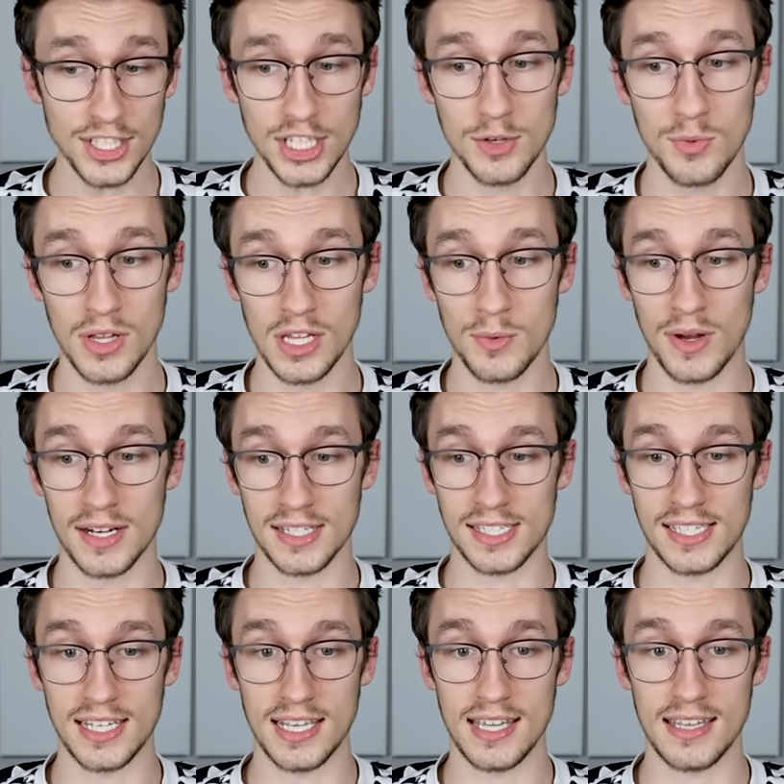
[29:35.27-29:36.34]
actually really want to
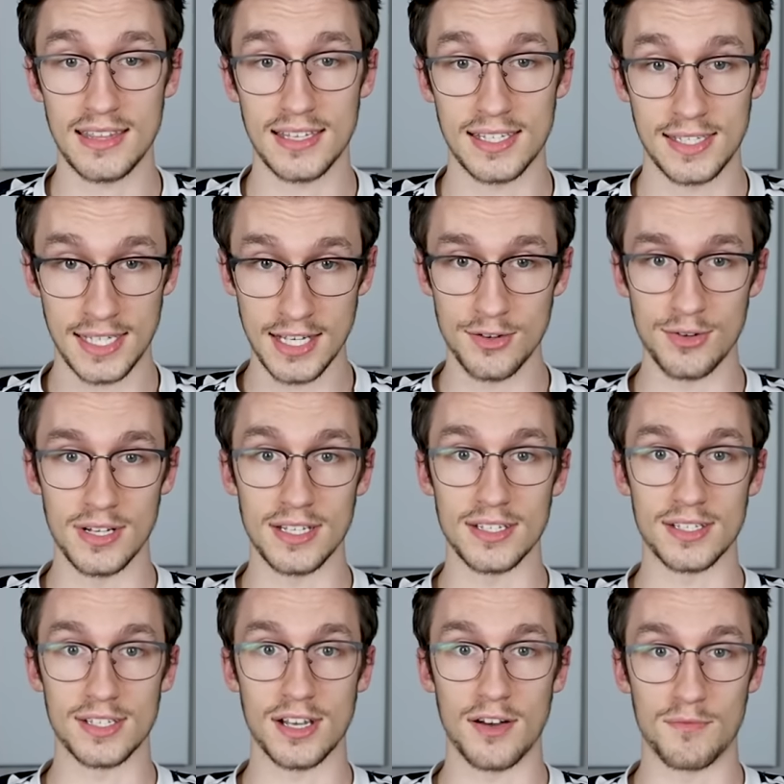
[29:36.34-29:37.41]
see the
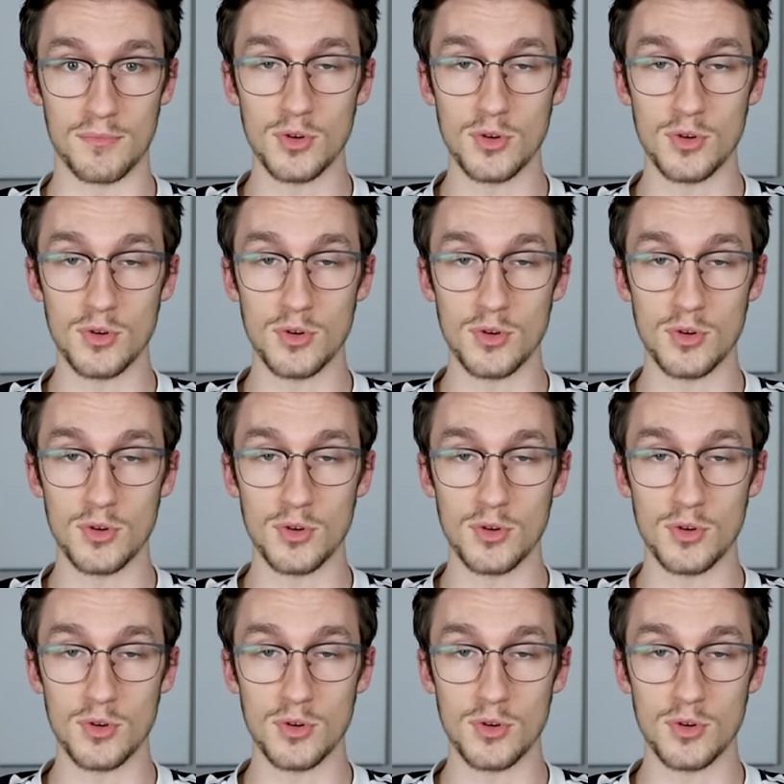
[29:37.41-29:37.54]
series of